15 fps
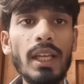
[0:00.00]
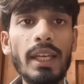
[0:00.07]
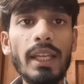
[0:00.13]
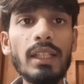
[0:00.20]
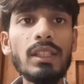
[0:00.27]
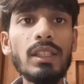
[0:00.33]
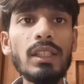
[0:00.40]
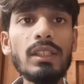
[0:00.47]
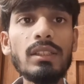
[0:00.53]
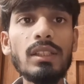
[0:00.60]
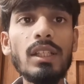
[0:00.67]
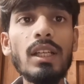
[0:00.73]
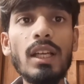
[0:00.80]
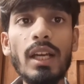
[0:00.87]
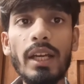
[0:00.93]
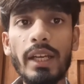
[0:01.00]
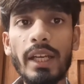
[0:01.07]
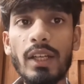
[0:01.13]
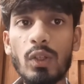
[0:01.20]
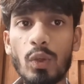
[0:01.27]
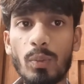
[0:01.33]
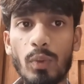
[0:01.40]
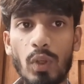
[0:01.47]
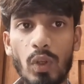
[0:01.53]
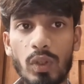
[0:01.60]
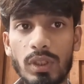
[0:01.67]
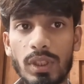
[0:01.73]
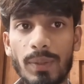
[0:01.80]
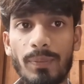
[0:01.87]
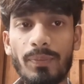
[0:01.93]
Next is ring
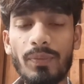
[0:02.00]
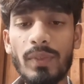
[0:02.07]
topology.